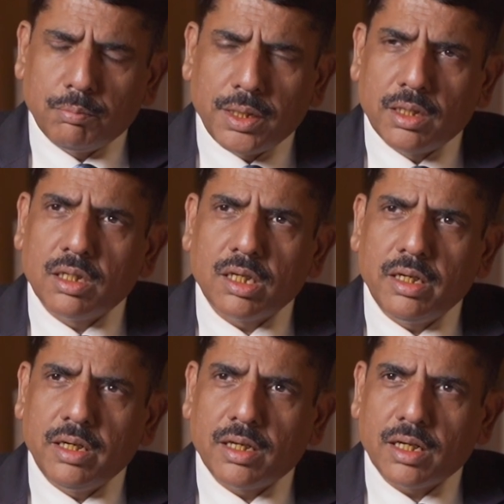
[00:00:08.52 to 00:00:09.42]
beat the
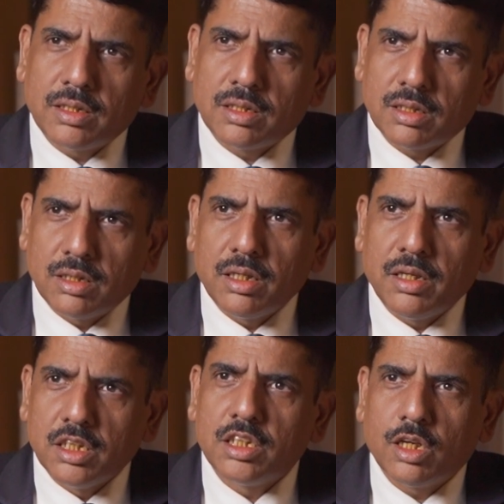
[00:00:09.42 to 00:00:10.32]
heat as the
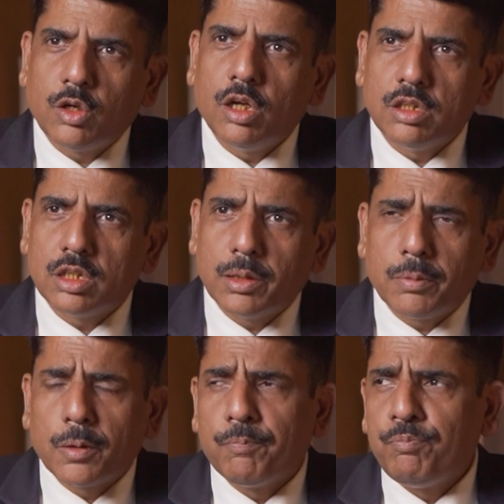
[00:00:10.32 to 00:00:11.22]
initial concept
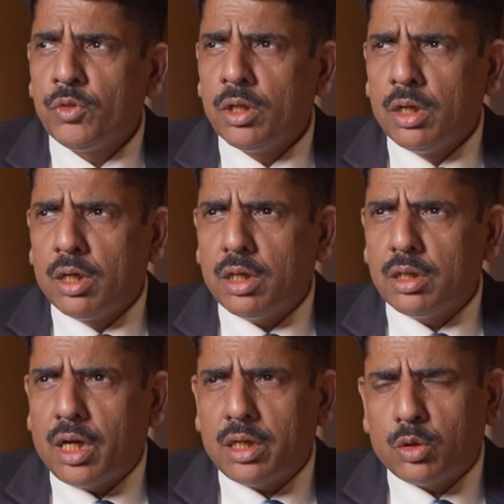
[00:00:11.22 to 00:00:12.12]

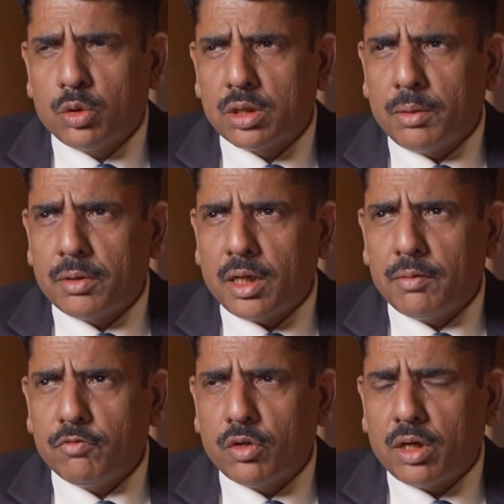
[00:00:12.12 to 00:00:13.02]
and that took some
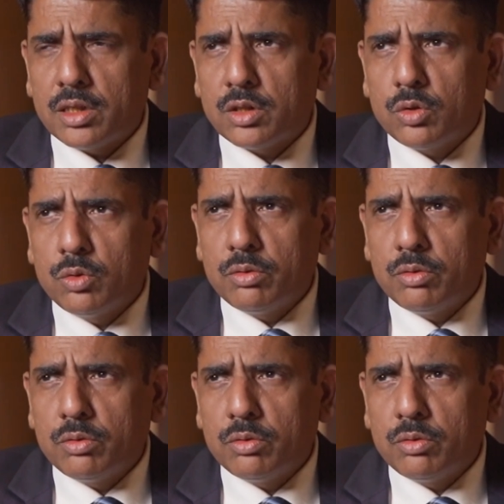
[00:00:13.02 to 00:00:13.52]
time for us to